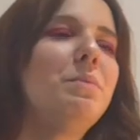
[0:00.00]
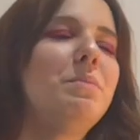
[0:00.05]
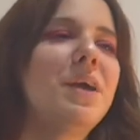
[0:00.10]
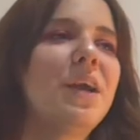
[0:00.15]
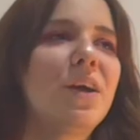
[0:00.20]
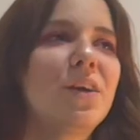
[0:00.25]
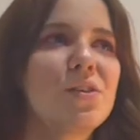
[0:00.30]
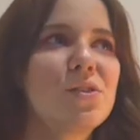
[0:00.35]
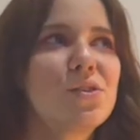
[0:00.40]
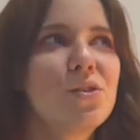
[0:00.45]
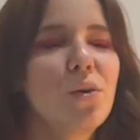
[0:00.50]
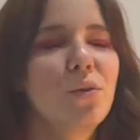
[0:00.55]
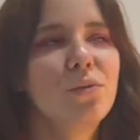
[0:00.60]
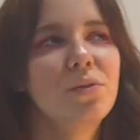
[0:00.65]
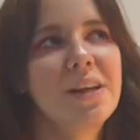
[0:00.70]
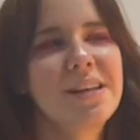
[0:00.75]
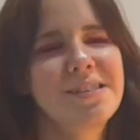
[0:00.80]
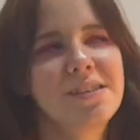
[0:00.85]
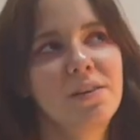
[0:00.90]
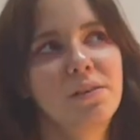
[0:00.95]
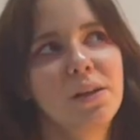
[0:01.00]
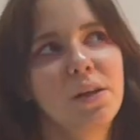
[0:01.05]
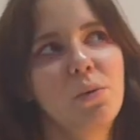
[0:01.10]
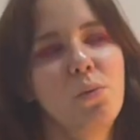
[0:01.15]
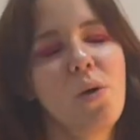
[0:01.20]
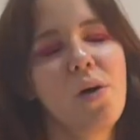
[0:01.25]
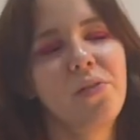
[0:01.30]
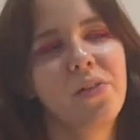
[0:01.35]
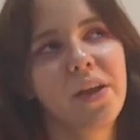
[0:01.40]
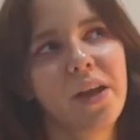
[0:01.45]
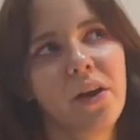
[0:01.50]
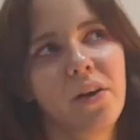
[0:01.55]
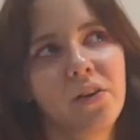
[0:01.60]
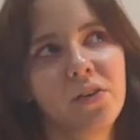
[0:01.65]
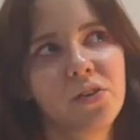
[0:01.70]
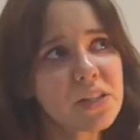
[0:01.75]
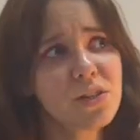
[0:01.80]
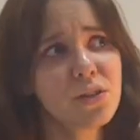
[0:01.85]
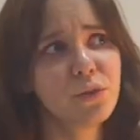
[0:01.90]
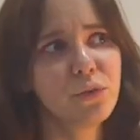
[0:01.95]
makers don't necessarily want the
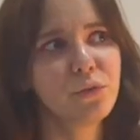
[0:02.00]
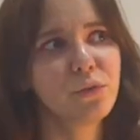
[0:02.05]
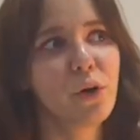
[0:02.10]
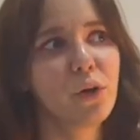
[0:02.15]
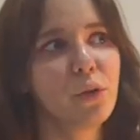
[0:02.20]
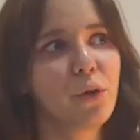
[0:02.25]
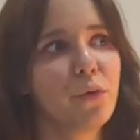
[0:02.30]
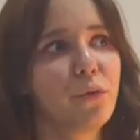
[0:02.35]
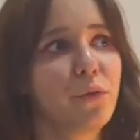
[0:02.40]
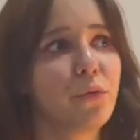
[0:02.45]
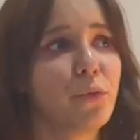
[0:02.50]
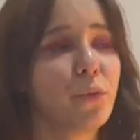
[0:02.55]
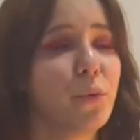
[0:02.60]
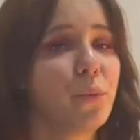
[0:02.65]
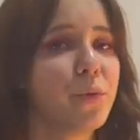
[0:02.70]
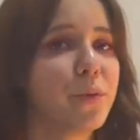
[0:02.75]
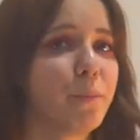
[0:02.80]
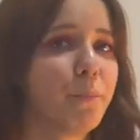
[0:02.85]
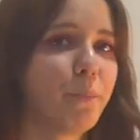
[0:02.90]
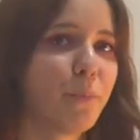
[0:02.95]
character to follow through with a